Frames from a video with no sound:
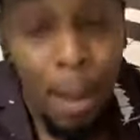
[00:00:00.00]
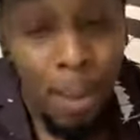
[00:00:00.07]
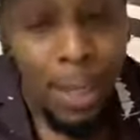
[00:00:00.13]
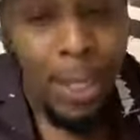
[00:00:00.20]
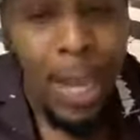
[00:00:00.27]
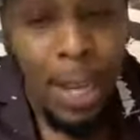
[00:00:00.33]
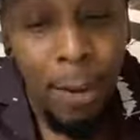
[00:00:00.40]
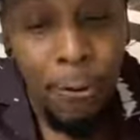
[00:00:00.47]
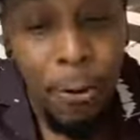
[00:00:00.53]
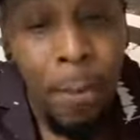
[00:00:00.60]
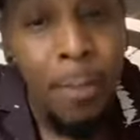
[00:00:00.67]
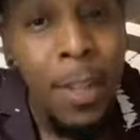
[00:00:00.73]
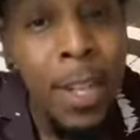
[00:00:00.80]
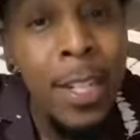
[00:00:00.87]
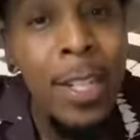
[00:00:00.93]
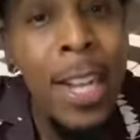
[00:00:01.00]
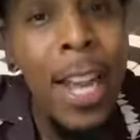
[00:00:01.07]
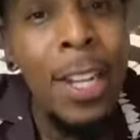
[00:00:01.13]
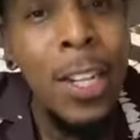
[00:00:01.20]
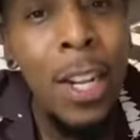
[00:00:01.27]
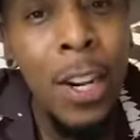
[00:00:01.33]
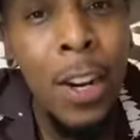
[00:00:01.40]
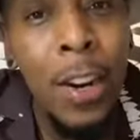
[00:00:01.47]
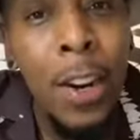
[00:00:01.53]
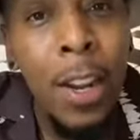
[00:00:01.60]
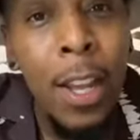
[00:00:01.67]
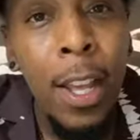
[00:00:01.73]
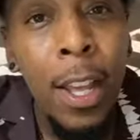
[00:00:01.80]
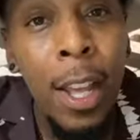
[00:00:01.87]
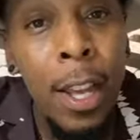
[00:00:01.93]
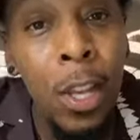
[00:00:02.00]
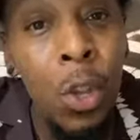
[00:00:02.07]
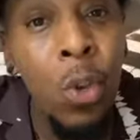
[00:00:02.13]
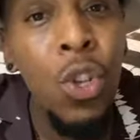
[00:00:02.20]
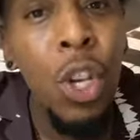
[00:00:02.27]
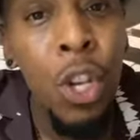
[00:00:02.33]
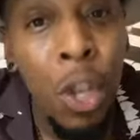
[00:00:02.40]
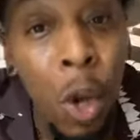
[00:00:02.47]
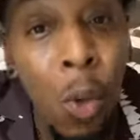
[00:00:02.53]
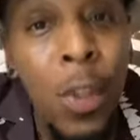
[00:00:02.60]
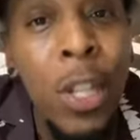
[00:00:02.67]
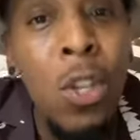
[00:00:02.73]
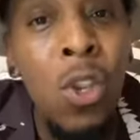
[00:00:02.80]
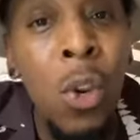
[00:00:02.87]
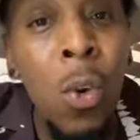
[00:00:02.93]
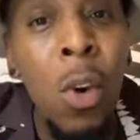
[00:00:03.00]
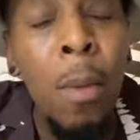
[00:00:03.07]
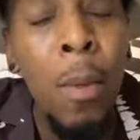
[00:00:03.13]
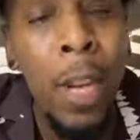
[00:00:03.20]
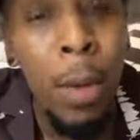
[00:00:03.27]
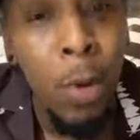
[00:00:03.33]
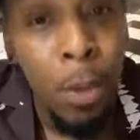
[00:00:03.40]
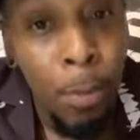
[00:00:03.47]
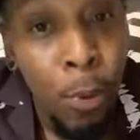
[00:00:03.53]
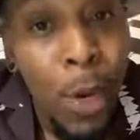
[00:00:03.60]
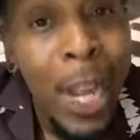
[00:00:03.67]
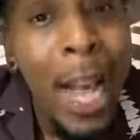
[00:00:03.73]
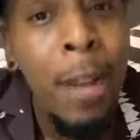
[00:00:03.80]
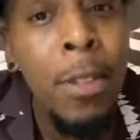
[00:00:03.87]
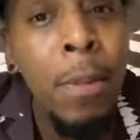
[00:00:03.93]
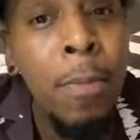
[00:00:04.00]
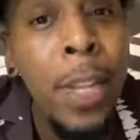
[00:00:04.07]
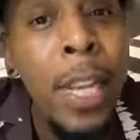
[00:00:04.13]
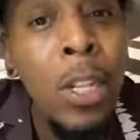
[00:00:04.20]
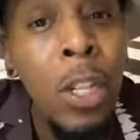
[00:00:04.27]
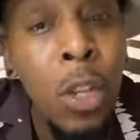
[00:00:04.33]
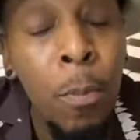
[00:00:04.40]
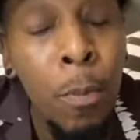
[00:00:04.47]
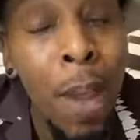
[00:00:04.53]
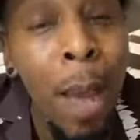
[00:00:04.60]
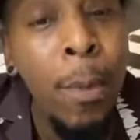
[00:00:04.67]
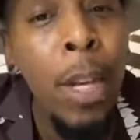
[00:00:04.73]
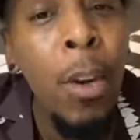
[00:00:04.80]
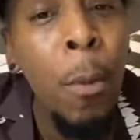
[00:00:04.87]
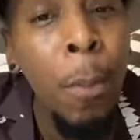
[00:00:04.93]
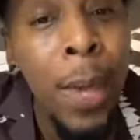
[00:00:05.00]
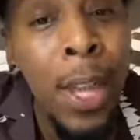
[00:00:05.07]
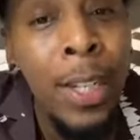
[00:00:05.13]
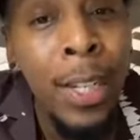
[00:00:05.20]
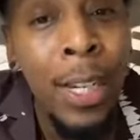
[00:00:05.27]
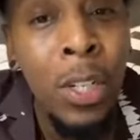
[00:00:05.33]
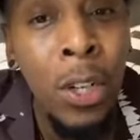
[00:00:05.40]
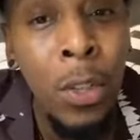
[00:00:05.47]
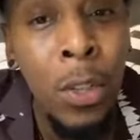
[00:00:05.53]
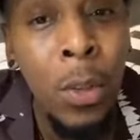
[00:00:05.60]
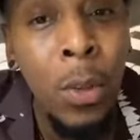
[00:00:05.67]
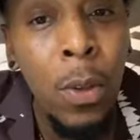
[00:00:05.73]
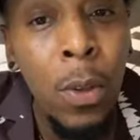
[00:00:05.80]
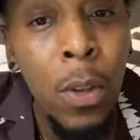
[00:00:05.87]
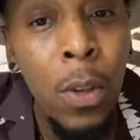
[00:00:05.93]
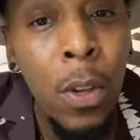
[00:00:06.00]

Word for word: I'm going to take it from this text here and you should know this story, but I want to bring out some things that you probably don't pay attention to.